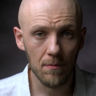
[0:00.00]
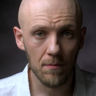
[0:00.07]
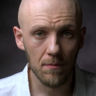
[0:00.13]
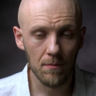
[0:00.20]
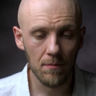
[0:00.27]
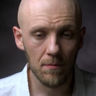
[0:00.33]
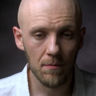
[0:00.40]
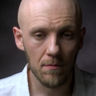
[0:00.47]

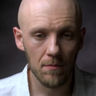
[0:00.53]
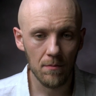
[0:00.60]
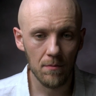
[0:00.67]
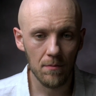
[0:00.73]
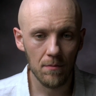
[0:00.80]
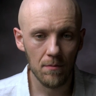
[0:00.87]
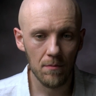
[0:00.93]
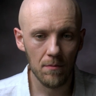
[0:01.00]

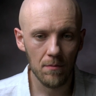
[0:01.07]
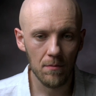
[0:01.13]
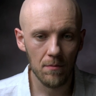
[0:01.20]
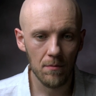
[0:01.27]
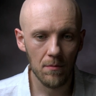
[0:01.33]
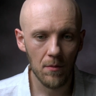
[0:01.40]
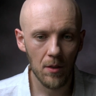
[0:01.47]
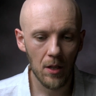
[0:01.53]

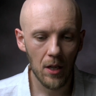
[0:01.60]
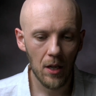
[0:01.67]
No one is speaking in this clip.